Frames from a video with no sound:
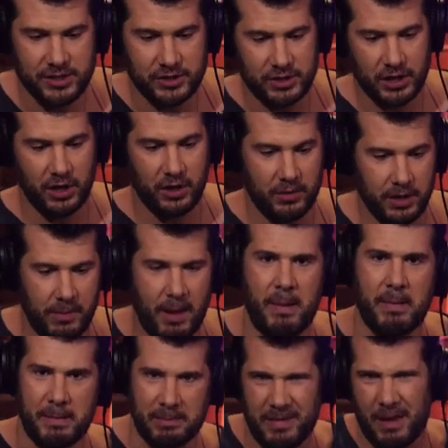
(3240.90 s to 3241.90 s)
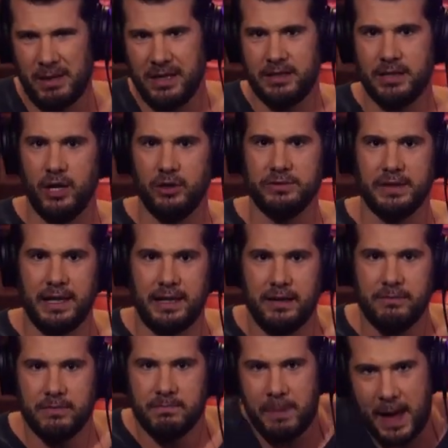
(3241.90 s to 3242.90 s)
And so, you know, I mean, you know,
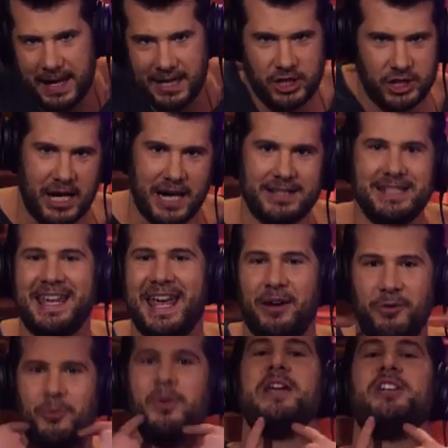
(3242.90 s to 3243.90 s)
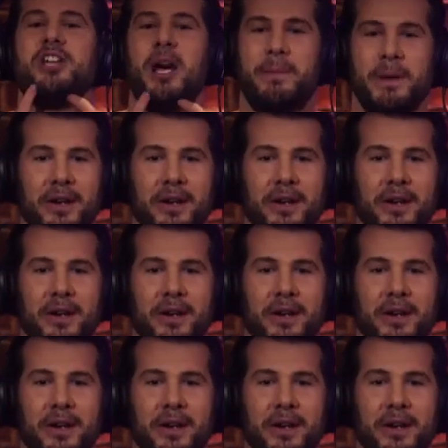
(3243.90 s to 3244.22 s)
like, body shots. He can't reach up.